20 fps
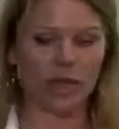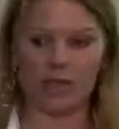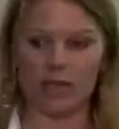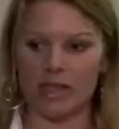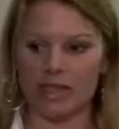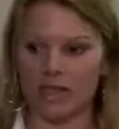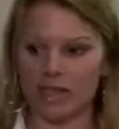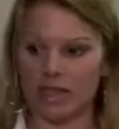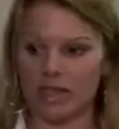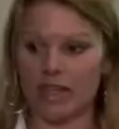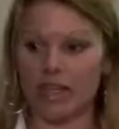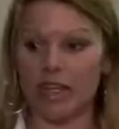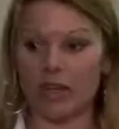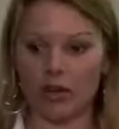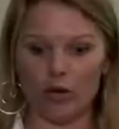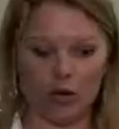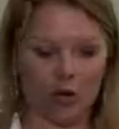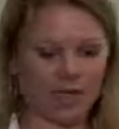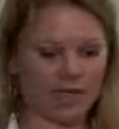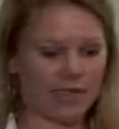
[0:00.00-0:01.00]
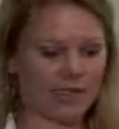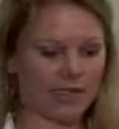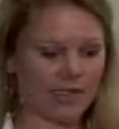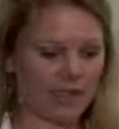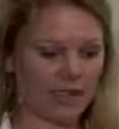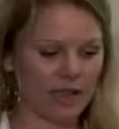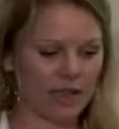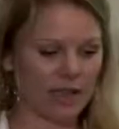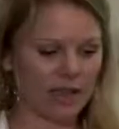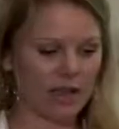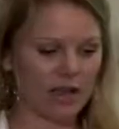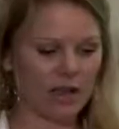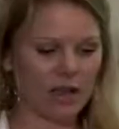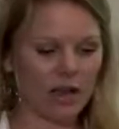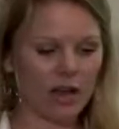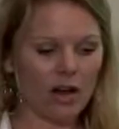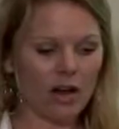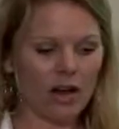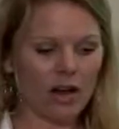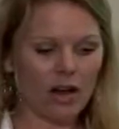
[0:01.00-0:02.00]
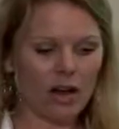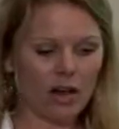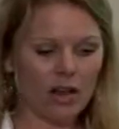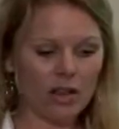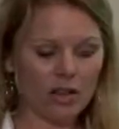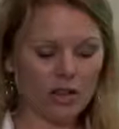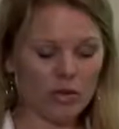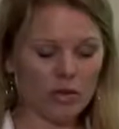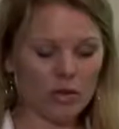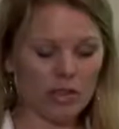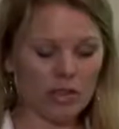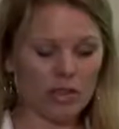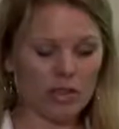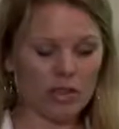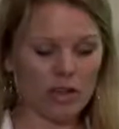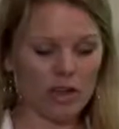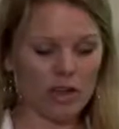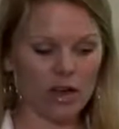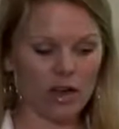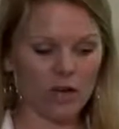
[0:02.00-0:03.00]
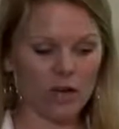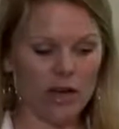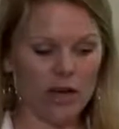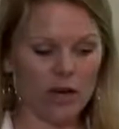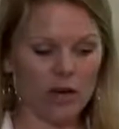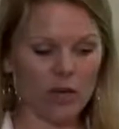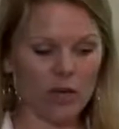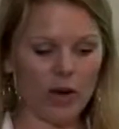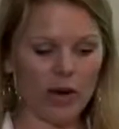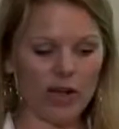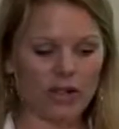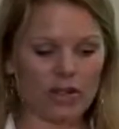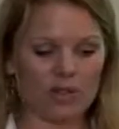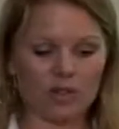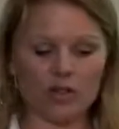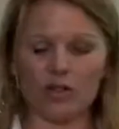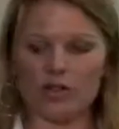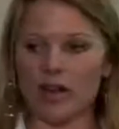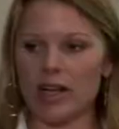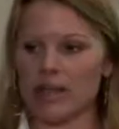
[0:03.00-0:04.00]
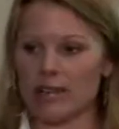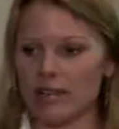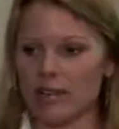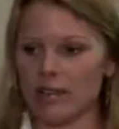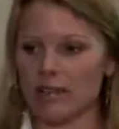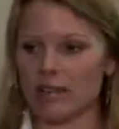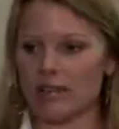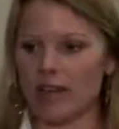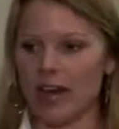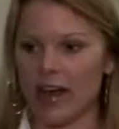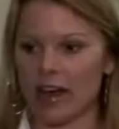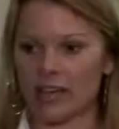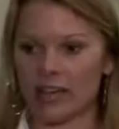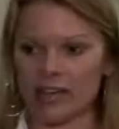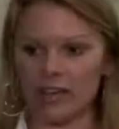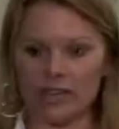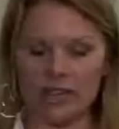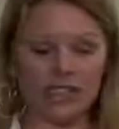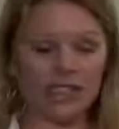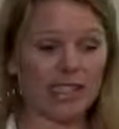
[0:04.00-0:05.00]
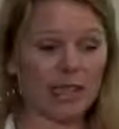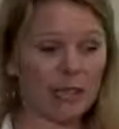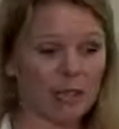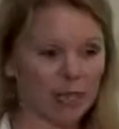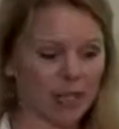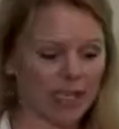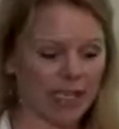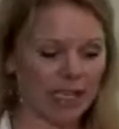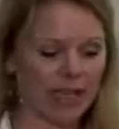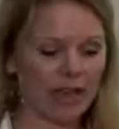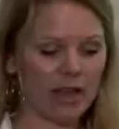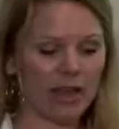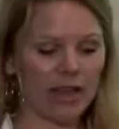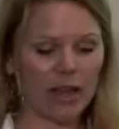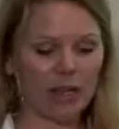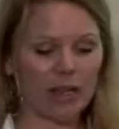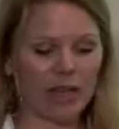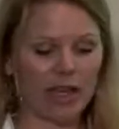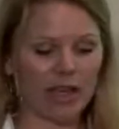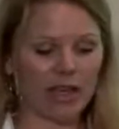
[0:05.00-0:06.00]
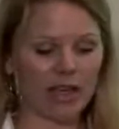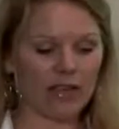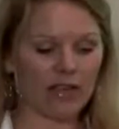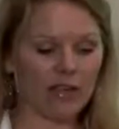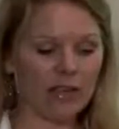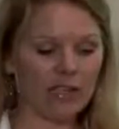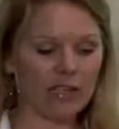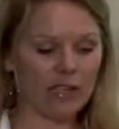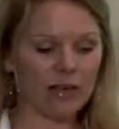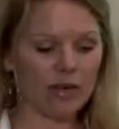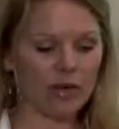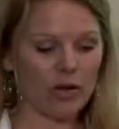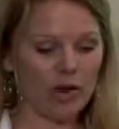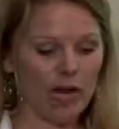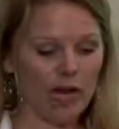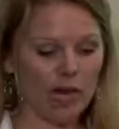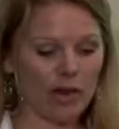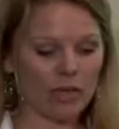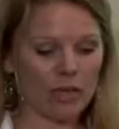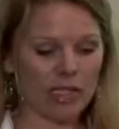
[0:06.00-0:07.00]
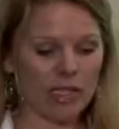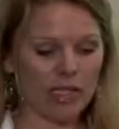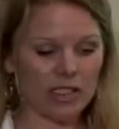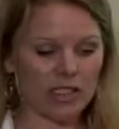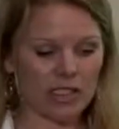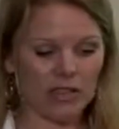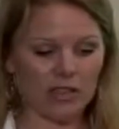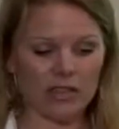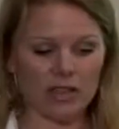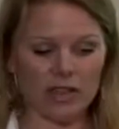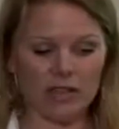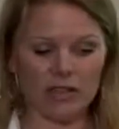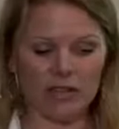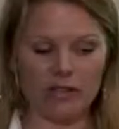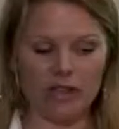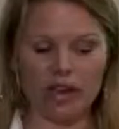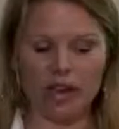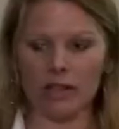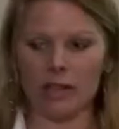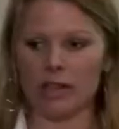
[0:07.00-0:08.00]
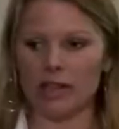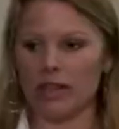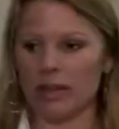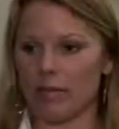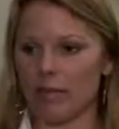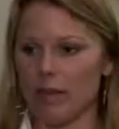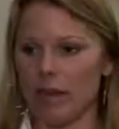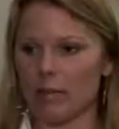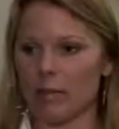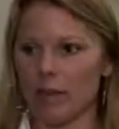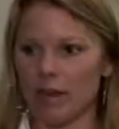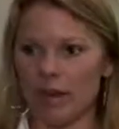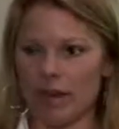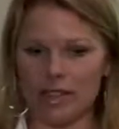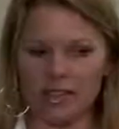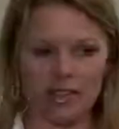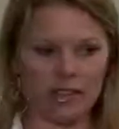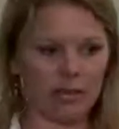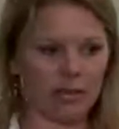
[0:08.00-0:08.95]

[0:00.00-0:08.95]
be seeing or witnessing. Also, we're going to talk about ways to address these factors simply, making very simple adaptations to the environment that may be causing